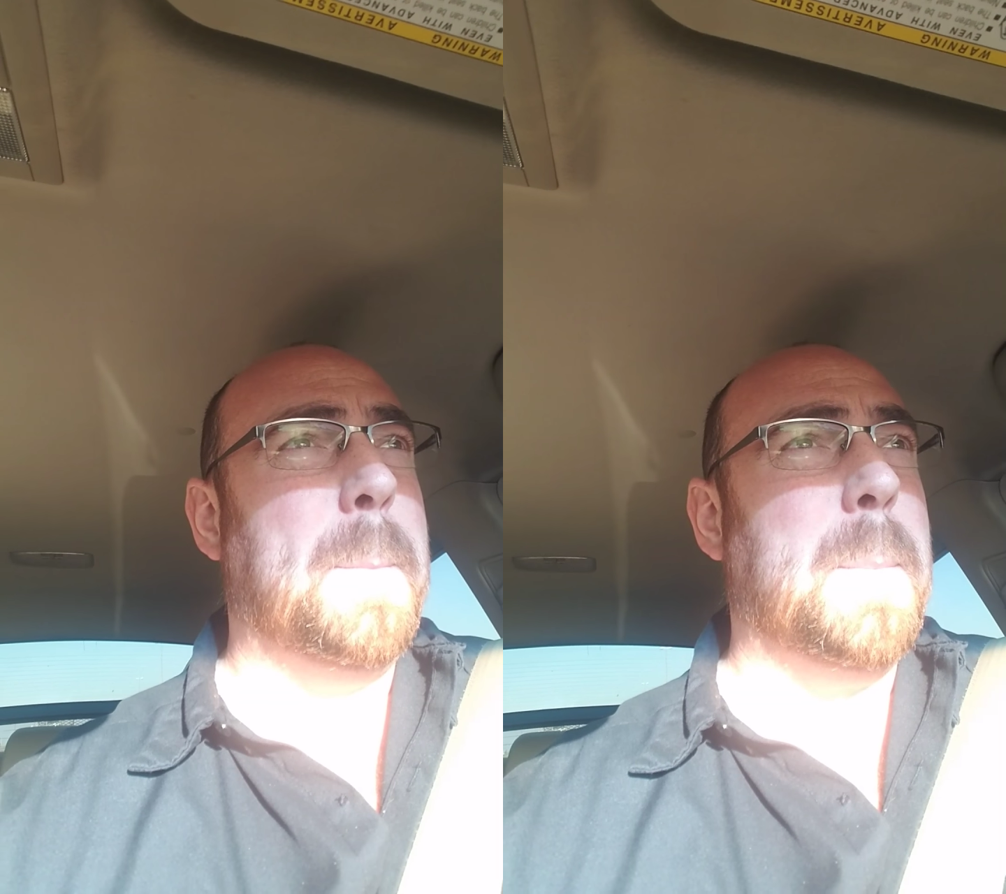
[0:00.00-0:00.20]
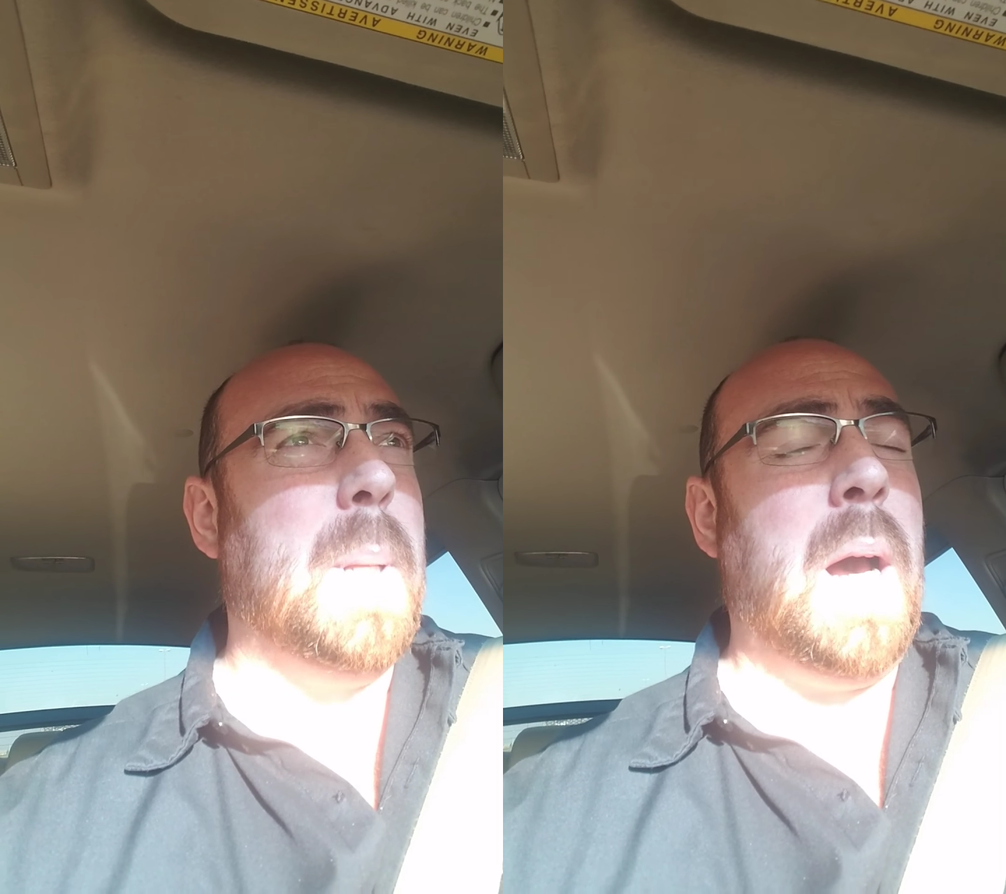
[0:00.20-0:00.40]

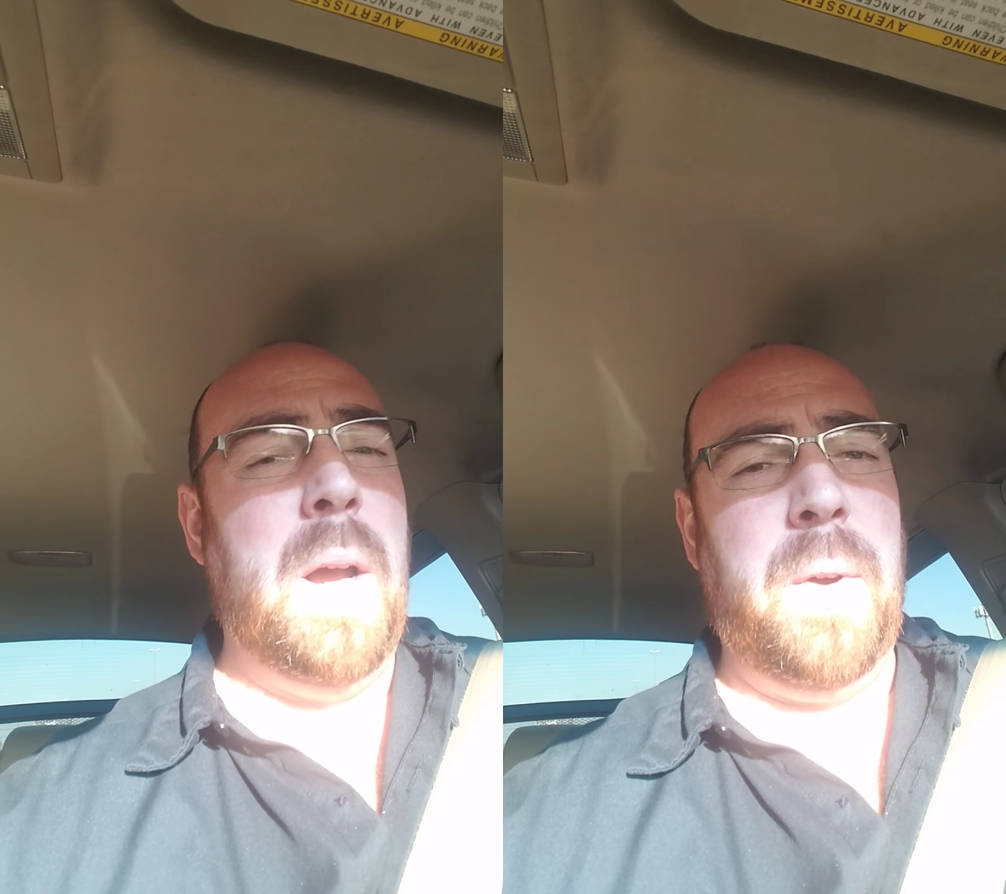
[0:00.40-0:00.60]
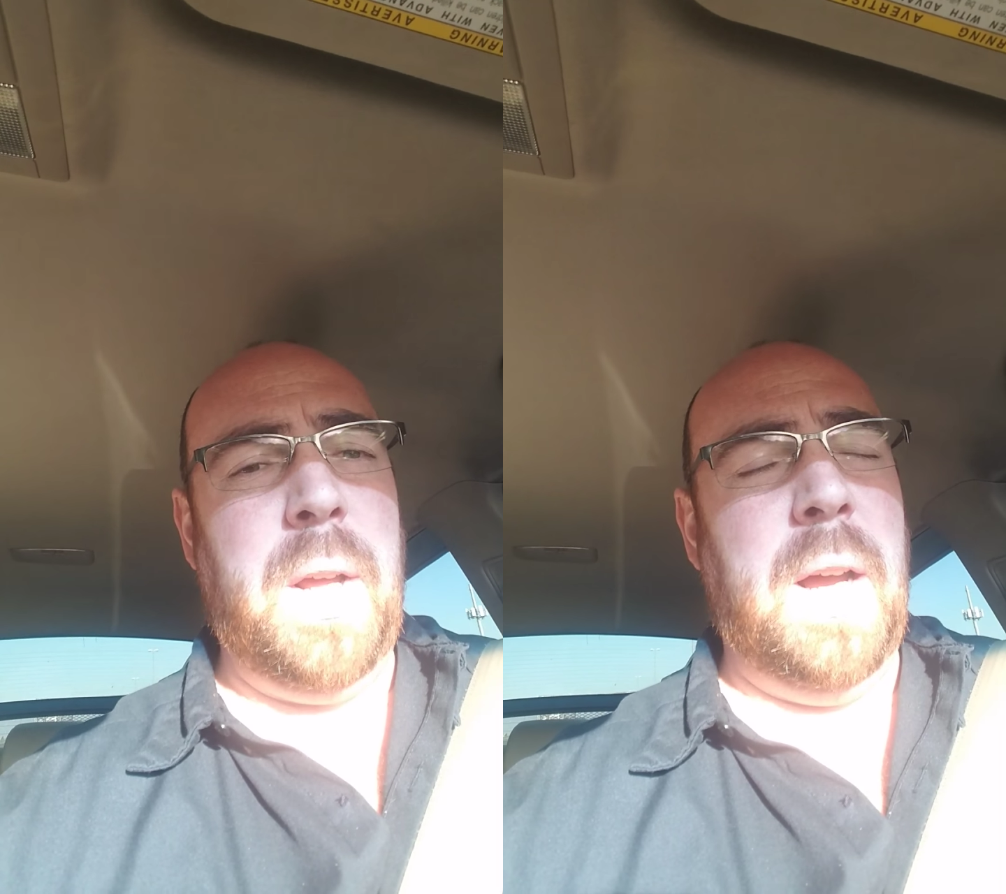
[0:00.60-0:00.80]

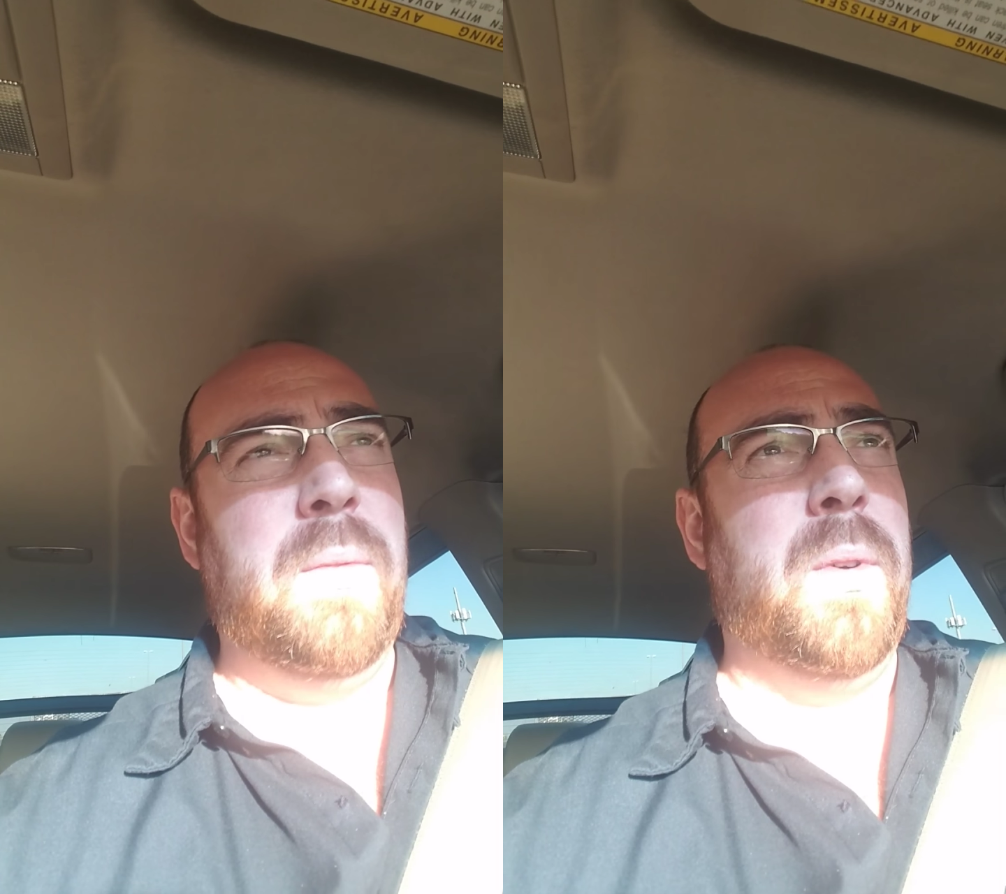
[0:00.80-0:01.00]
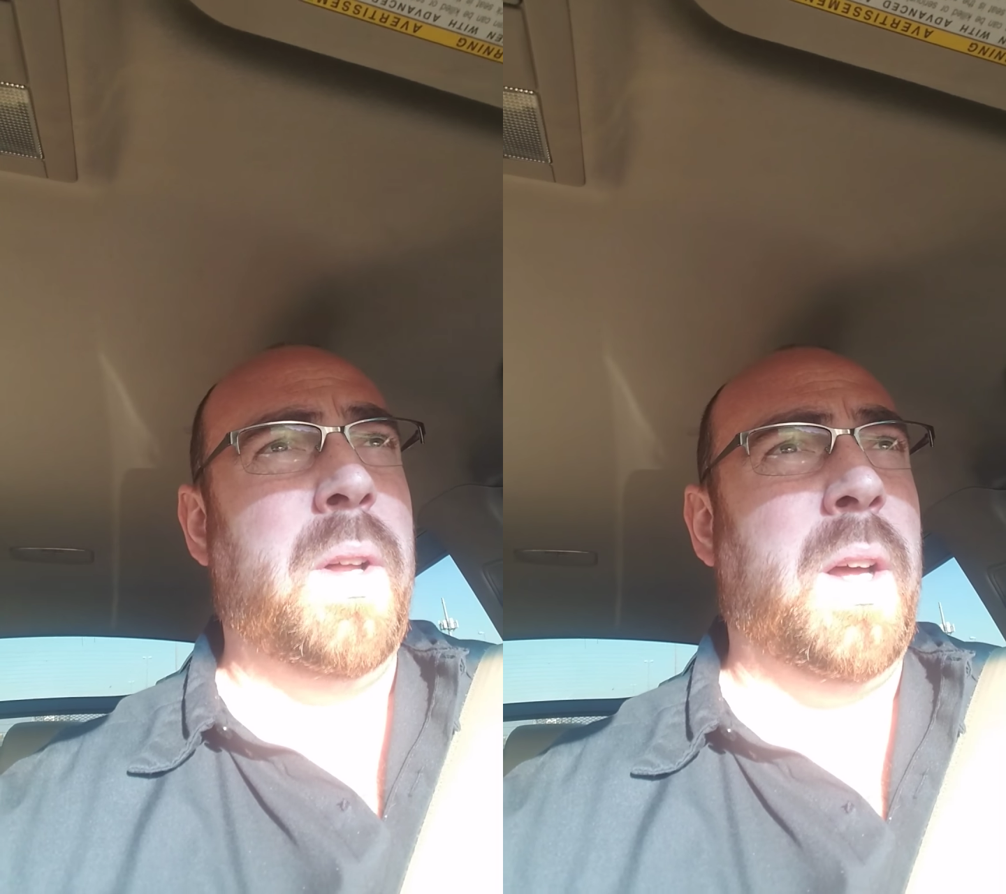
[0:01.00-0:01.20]
I would
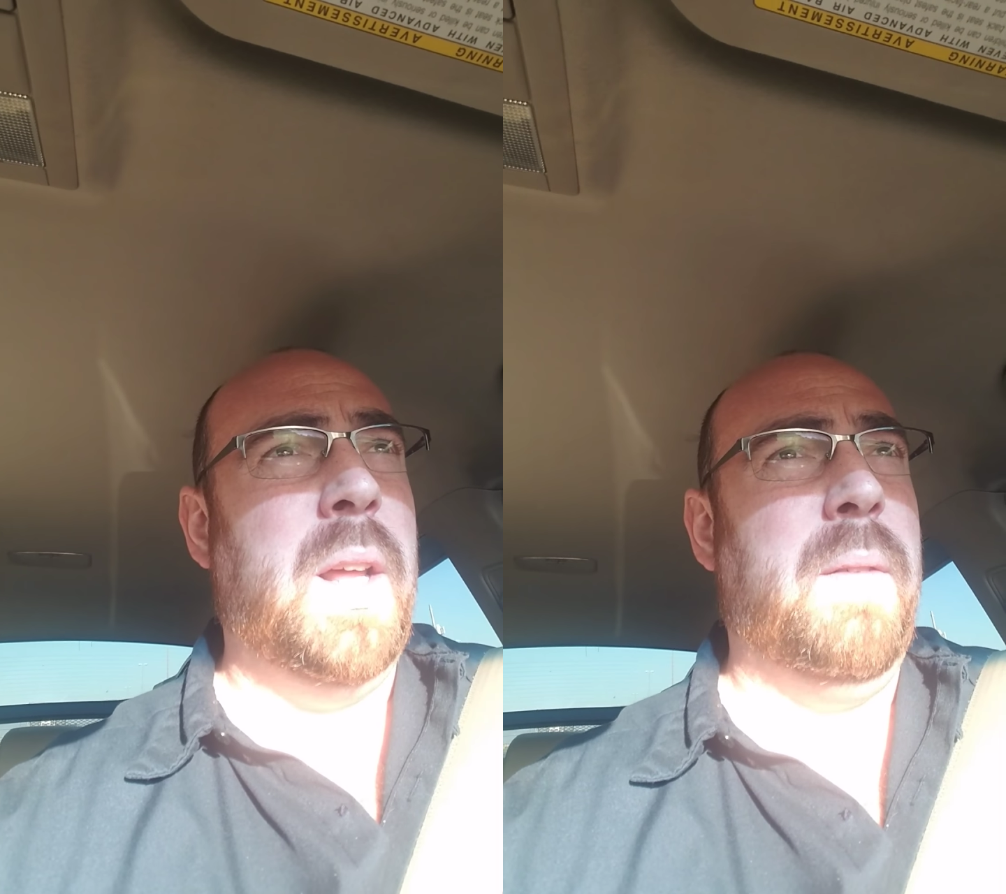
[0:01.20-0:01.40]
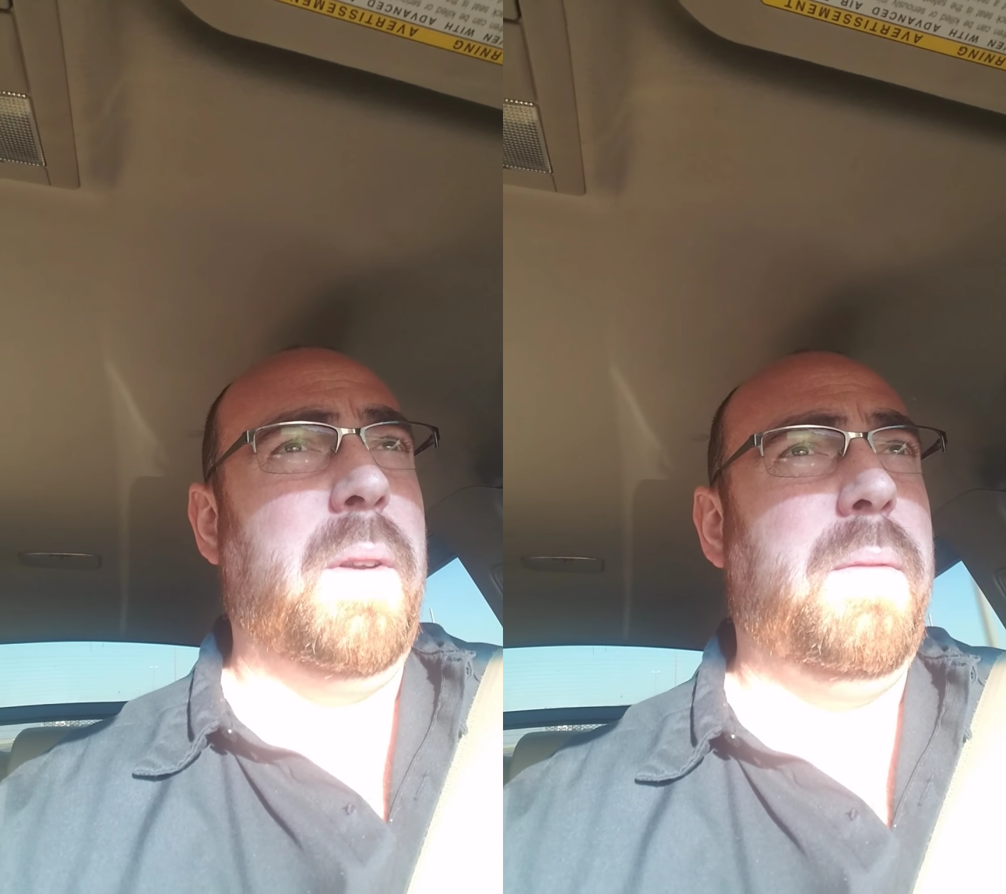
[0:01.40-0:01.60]
have one on
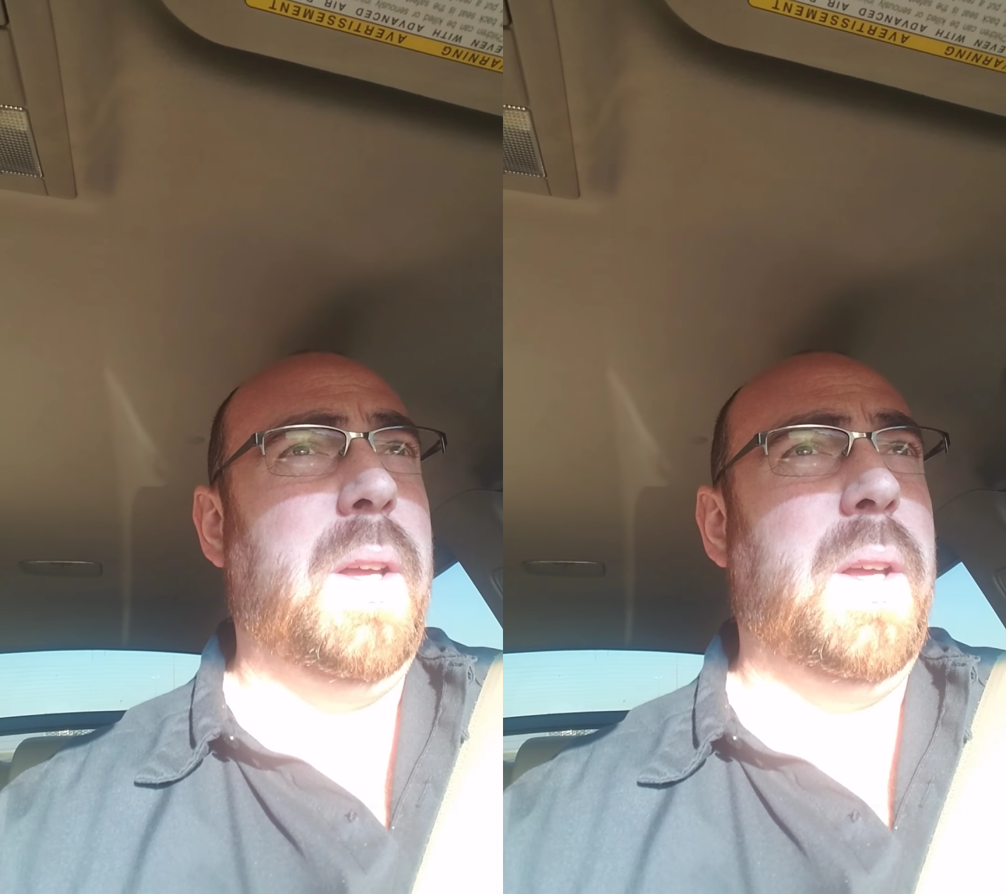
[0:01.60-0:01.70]
every